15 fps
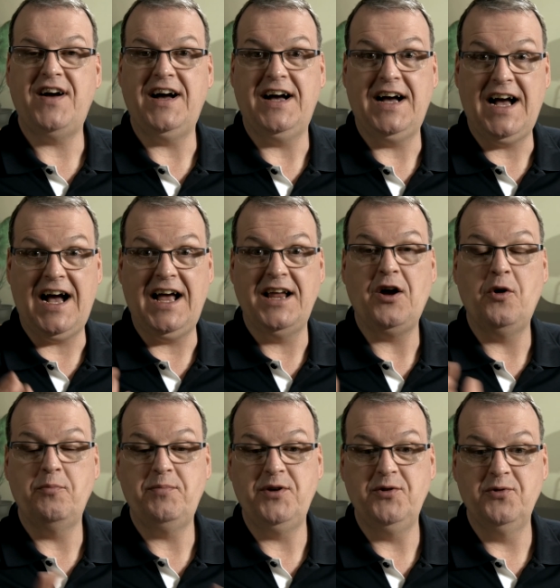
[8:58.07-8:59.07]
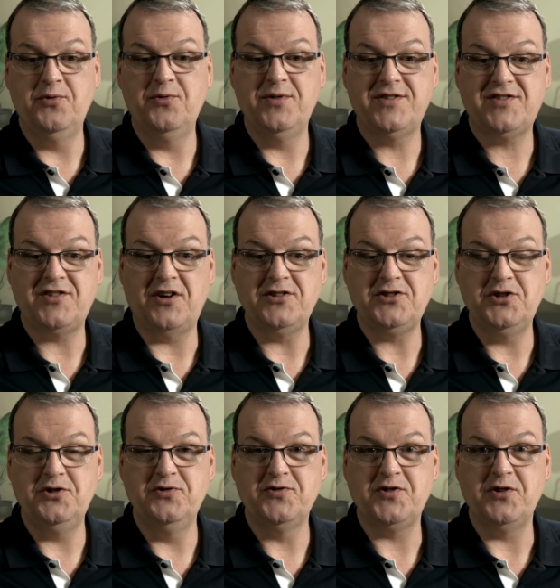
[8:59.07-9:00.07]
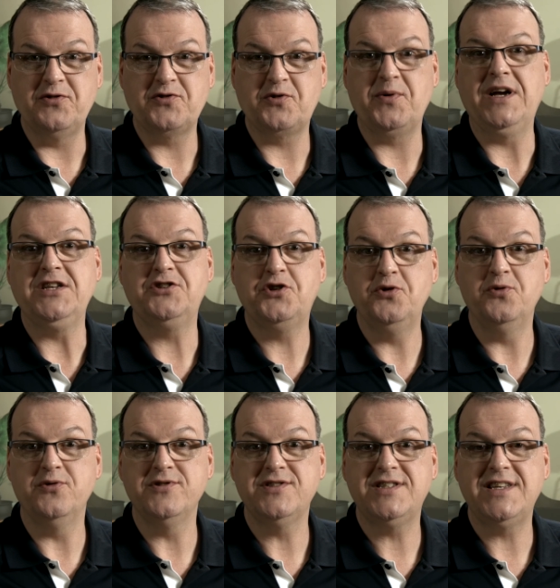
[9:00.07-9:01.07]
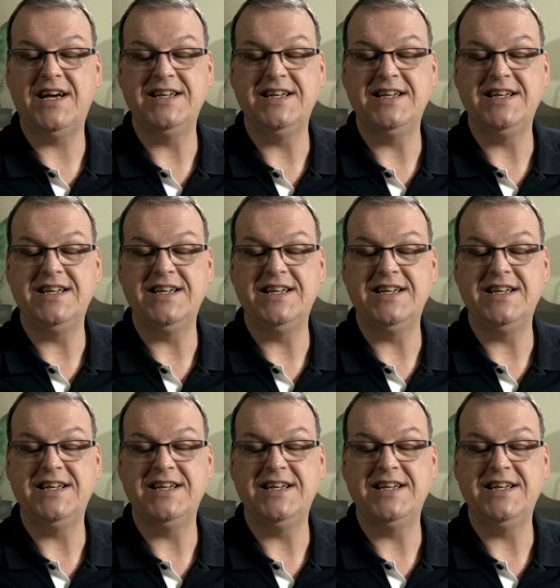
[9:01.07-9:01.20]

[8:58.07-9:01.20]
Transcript: Uh, I hope you start to use those great tools.